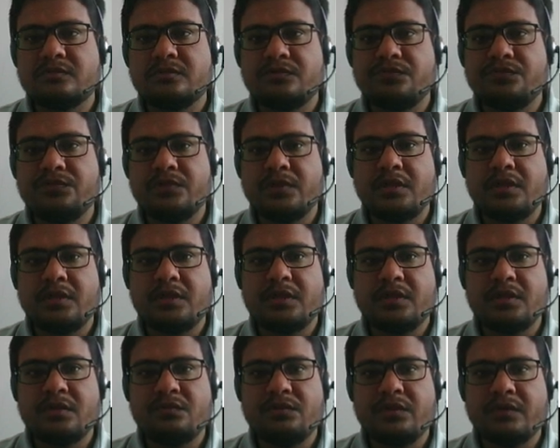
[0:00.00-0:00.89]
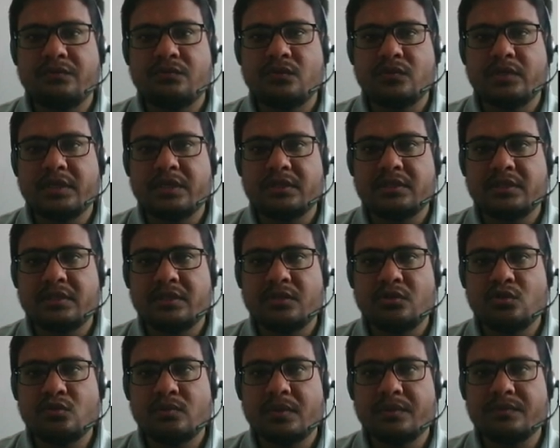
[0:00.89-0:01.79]
we have to take the
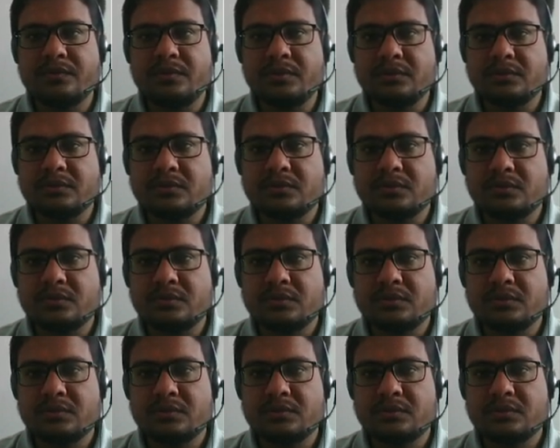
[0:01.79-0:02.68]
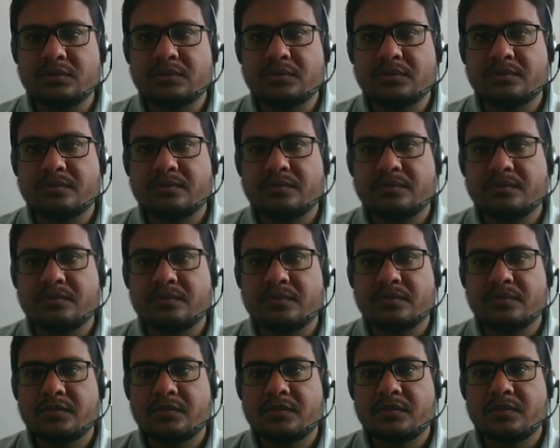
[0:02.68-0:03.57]
cube of this. So this is
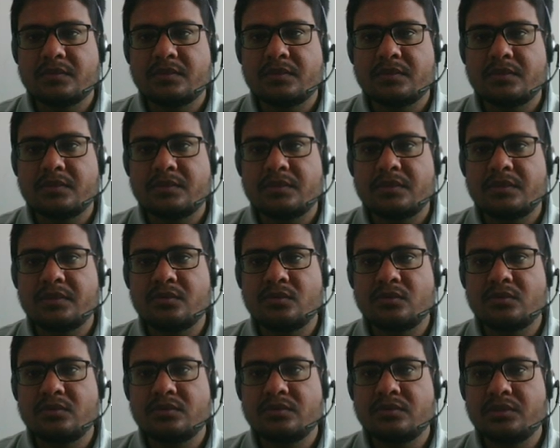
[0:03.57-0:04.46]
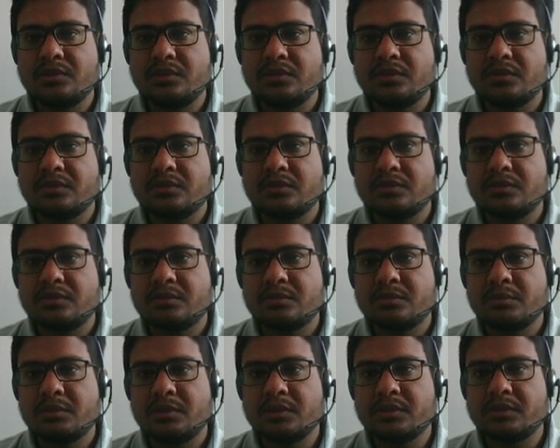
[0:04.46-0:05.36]
3 root 3
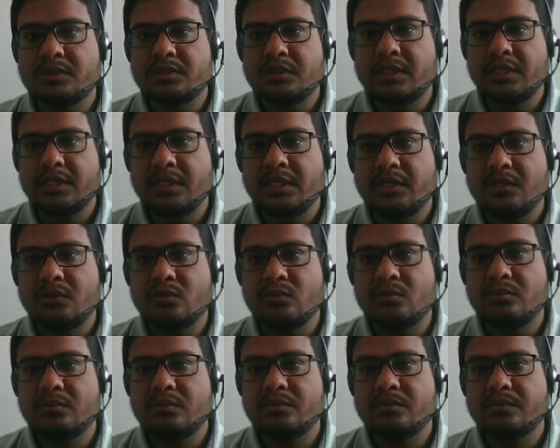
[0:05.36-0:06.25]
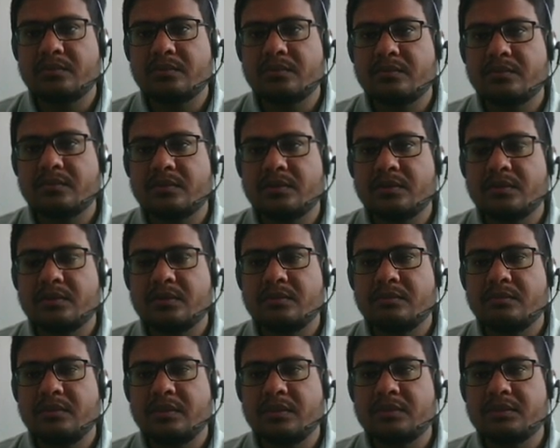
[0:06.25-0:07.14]
plus I cube
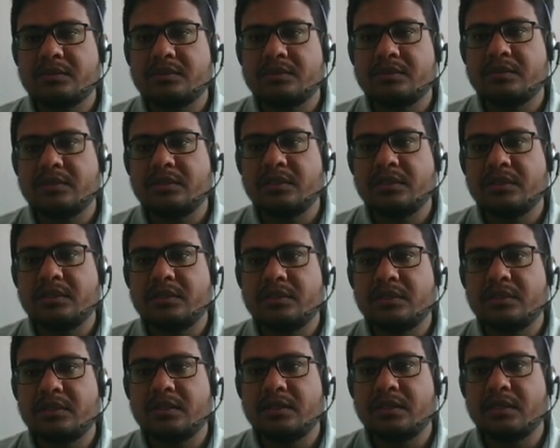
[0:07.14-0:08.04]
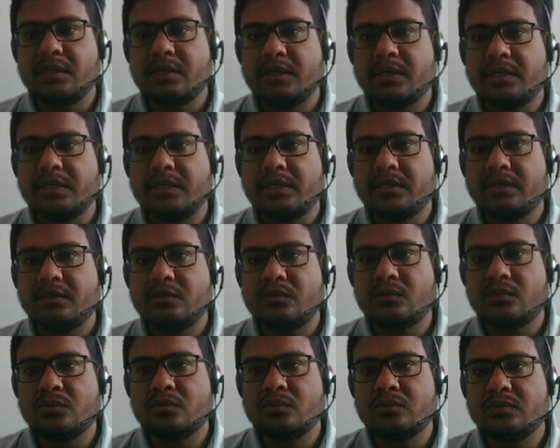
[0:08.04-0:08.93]
plus 3I
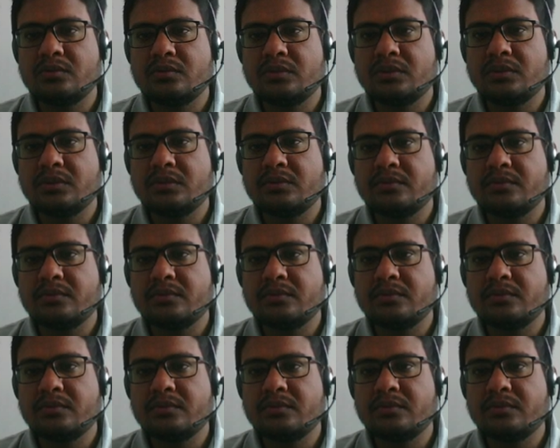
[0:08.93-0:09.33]
into root 3